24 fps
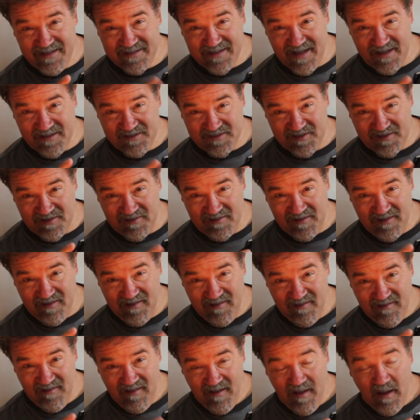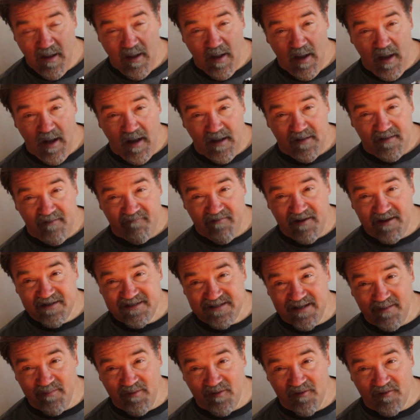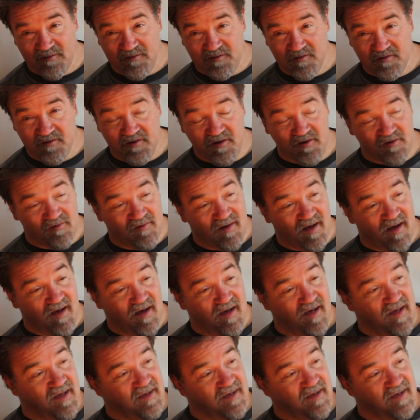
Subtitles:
sensor, very similar to your